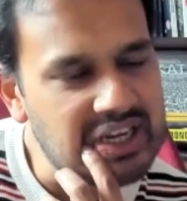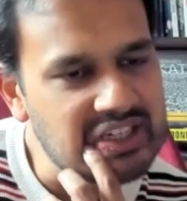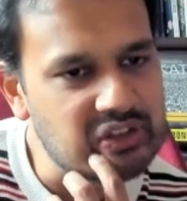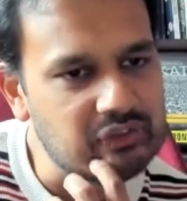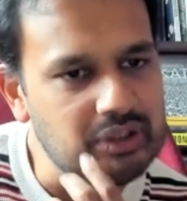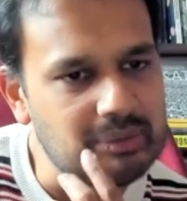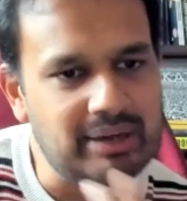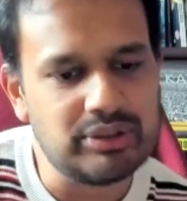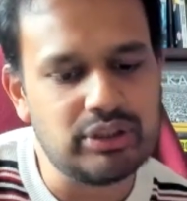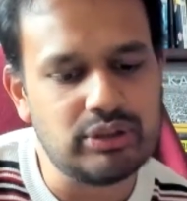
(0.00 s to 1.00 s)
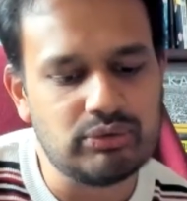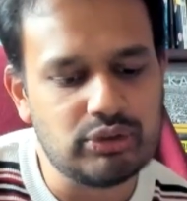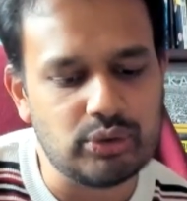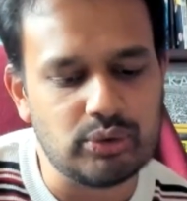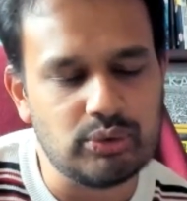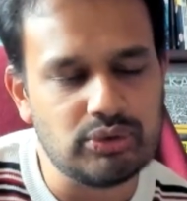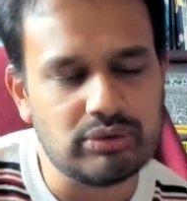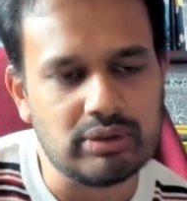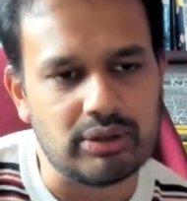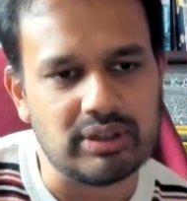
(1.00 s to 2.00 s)
cast the film? How did you
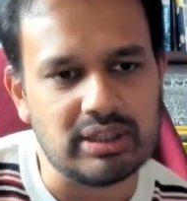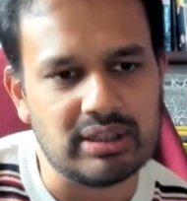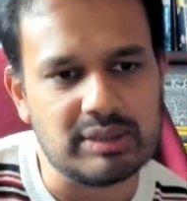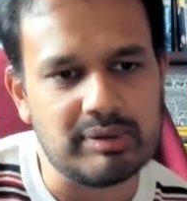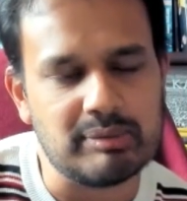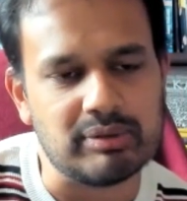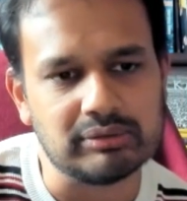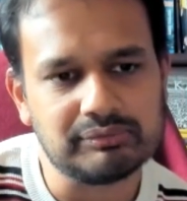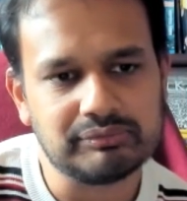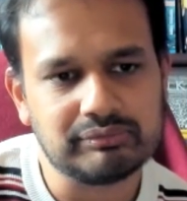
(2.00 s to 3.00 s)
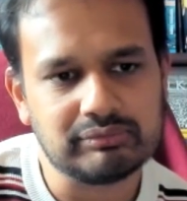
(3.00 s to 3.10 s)
choose, these people?